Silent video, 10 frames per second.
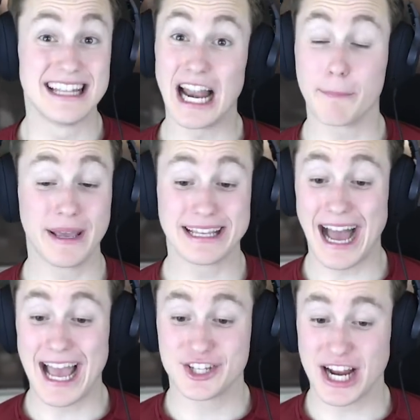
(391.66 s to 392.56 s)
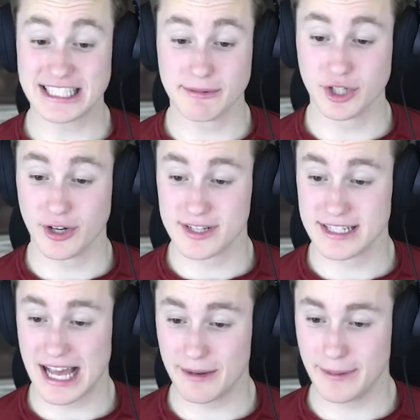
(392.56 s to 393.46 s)
not a big guy. Jack Sabre Jr. is
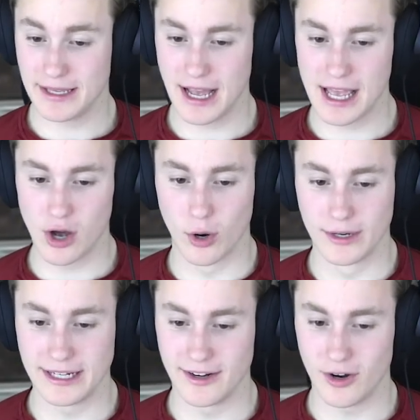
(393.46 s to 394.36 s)
not a big guy. Or near.